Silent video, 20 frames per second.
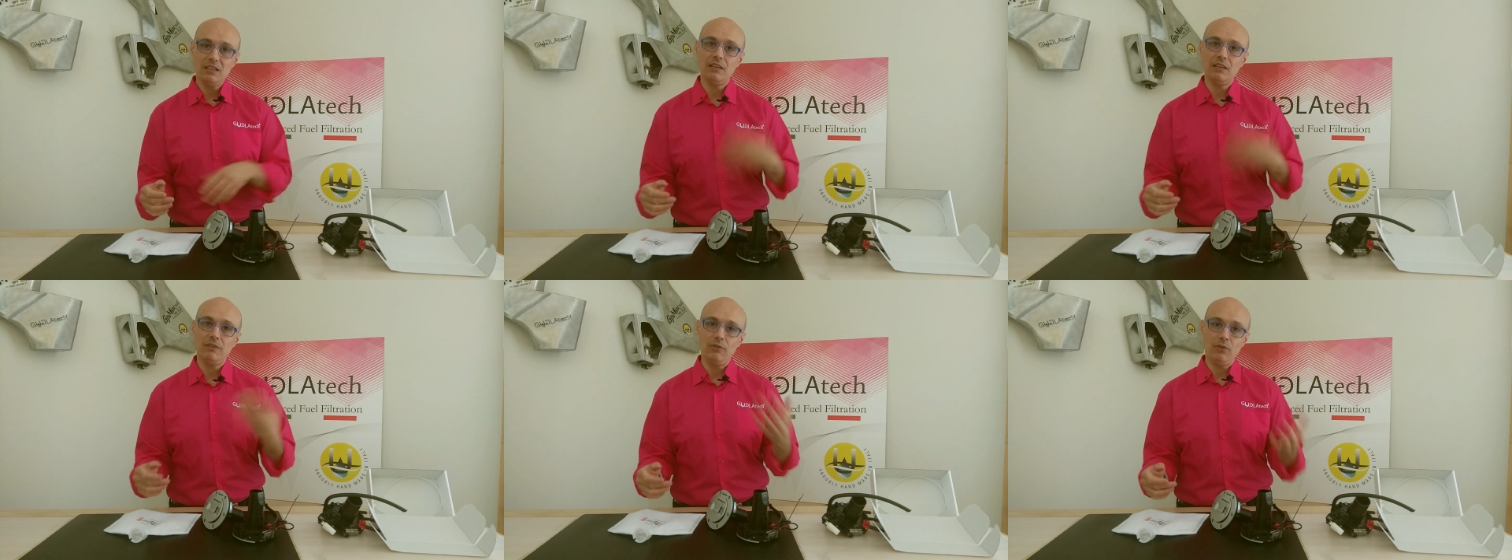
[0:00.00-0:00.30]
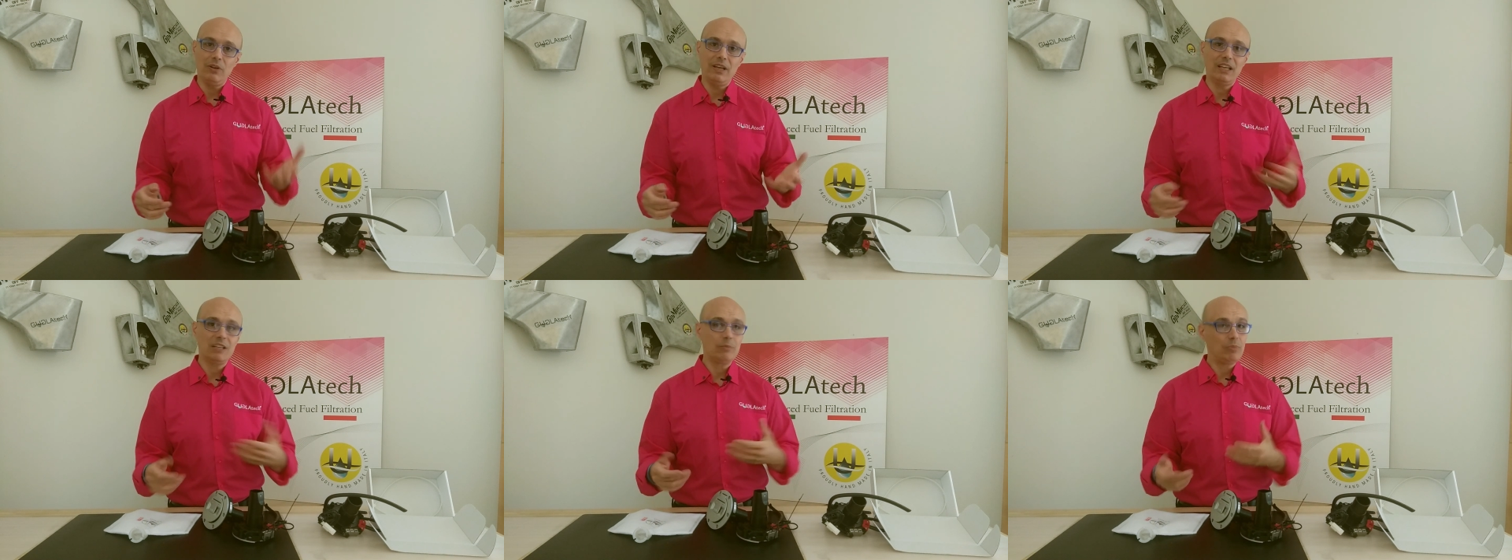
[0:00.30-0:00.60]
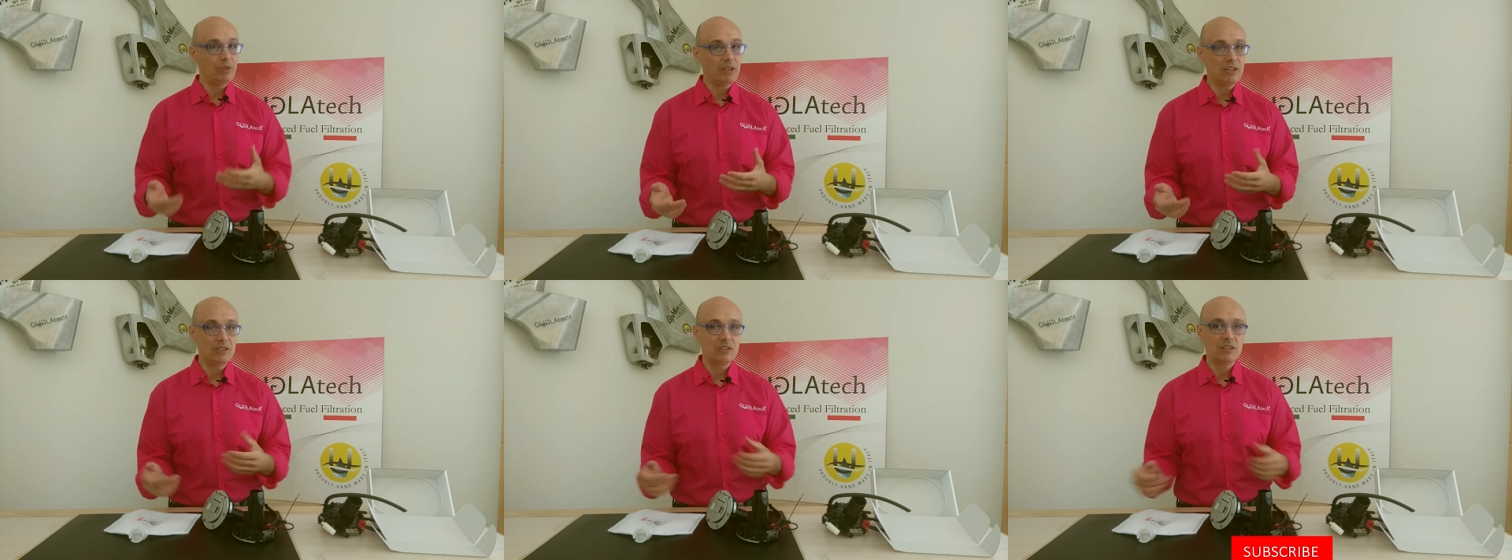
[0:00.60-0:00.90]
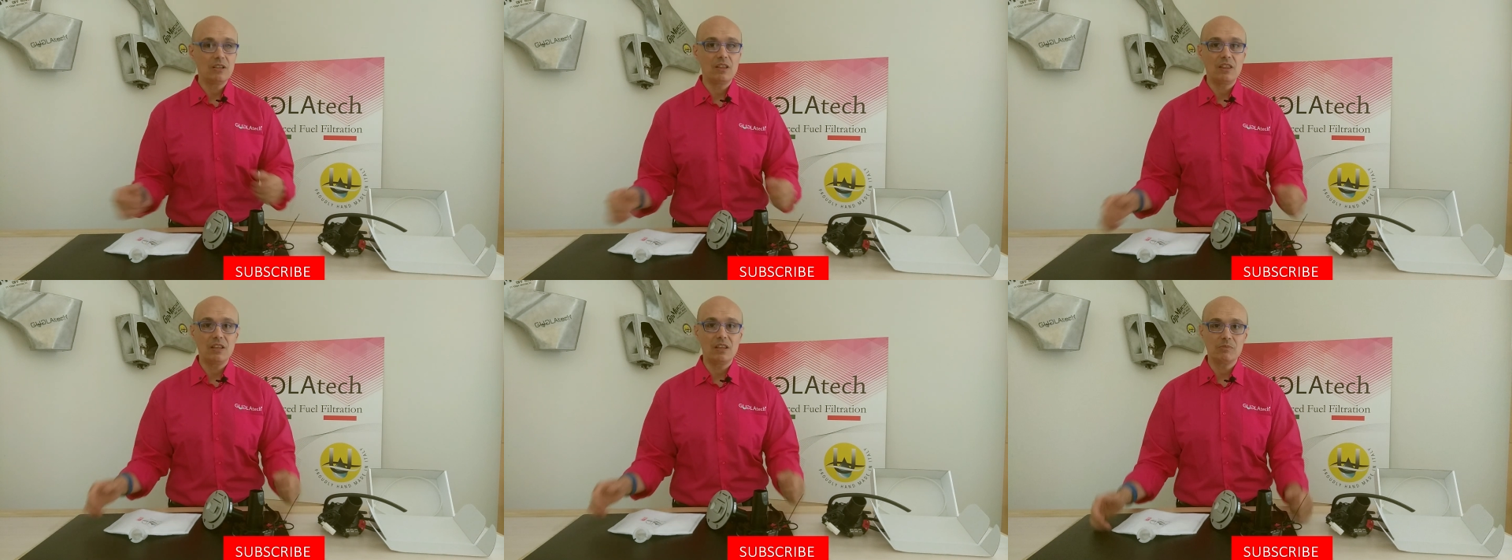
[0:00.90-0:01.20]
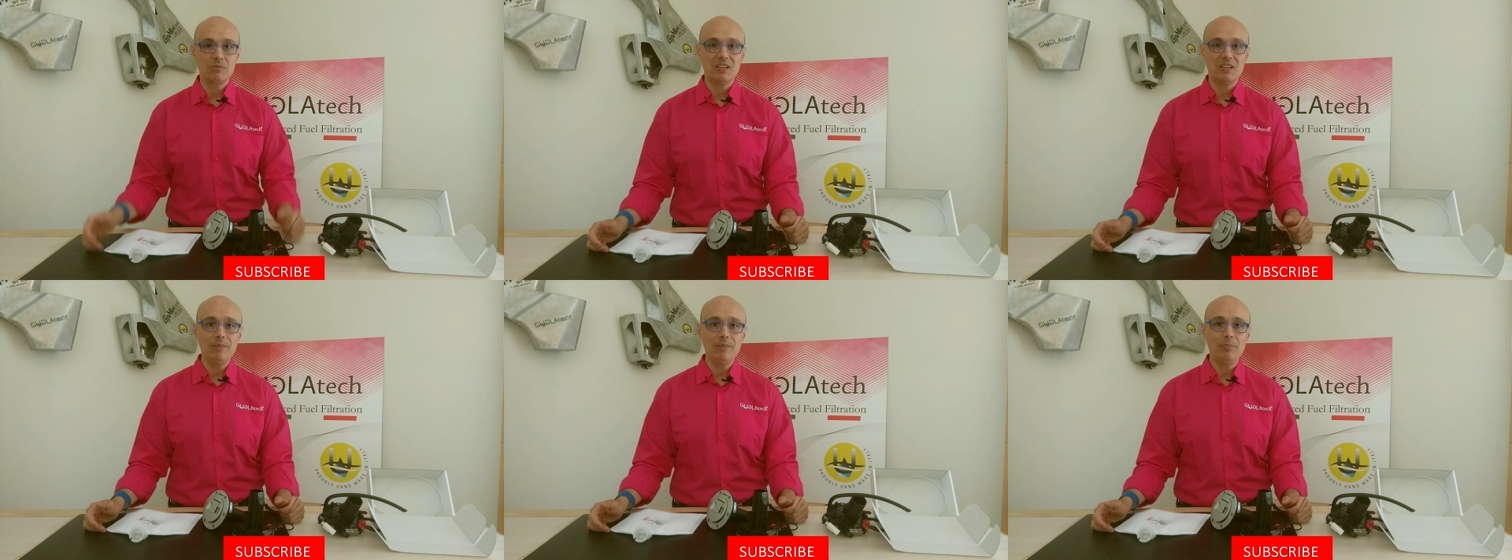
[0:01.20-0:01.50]
If you like it, please
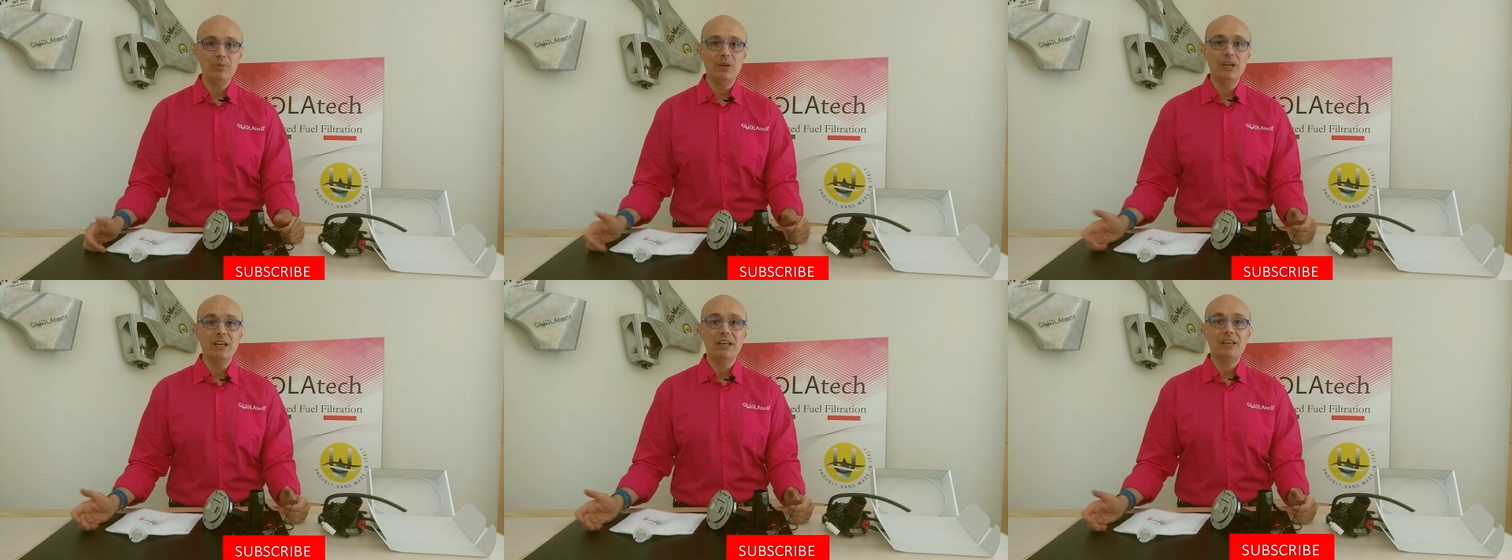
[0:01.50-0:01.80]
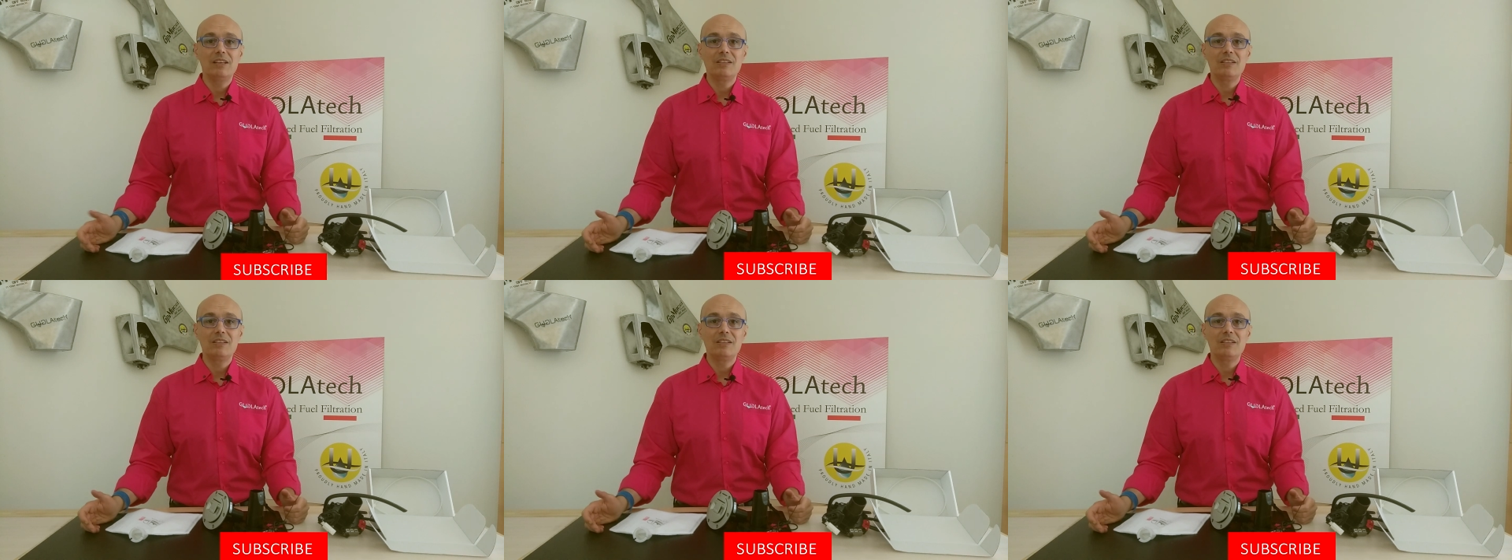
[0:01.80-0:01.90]
thumbs up.